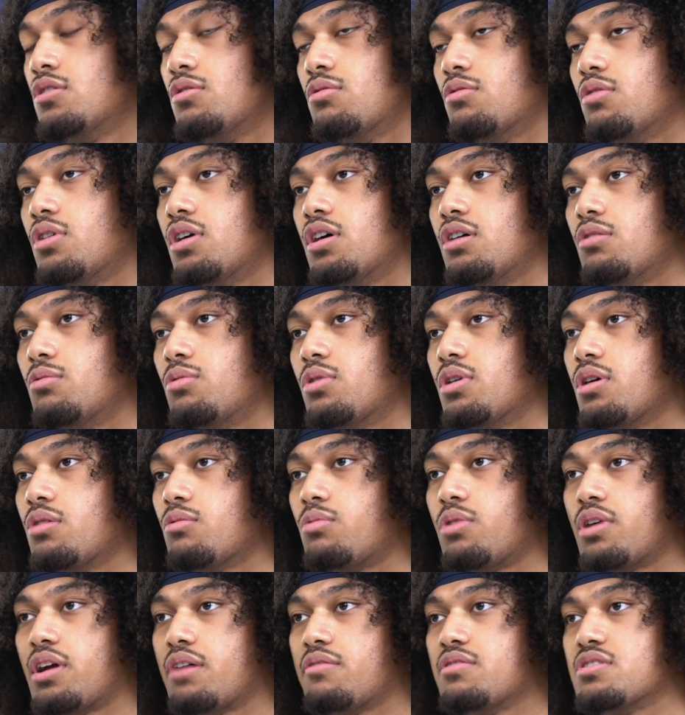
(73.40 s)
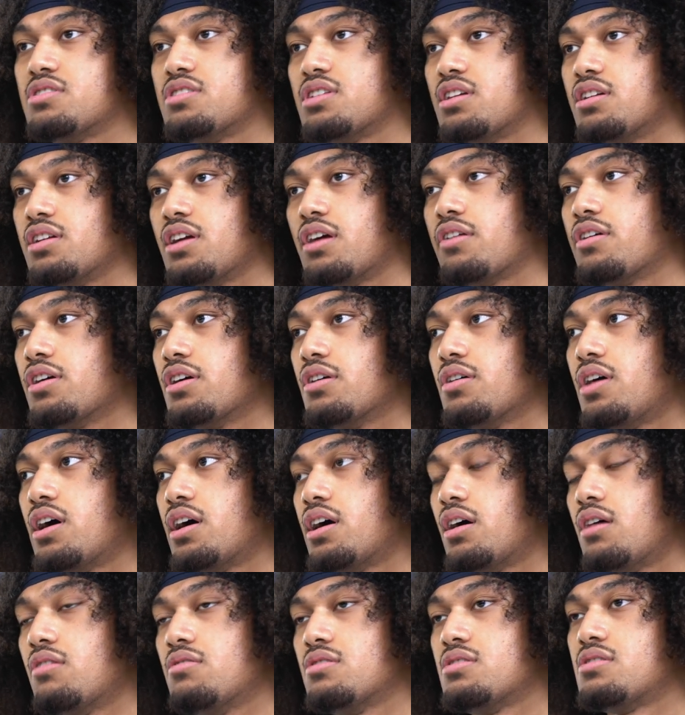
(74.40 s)
or whatever scenario
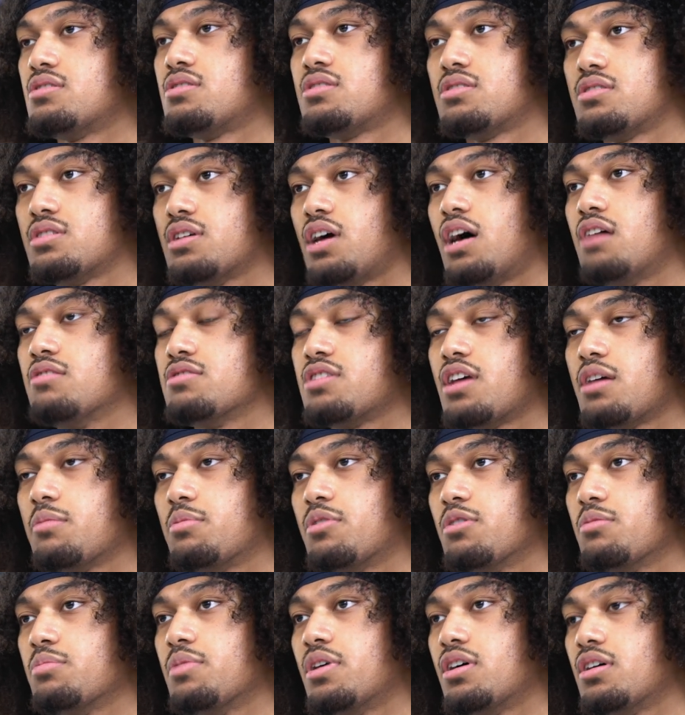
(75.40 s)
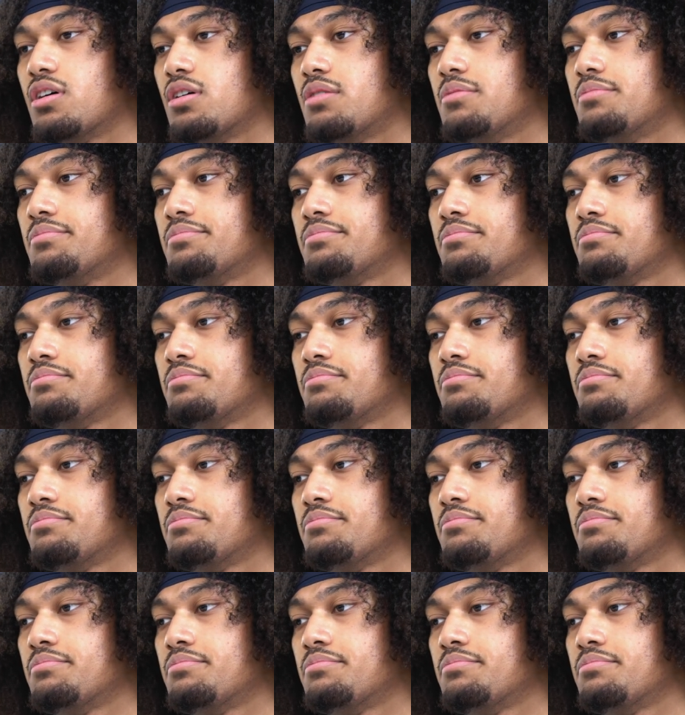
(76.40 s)
I was, I was able to uh,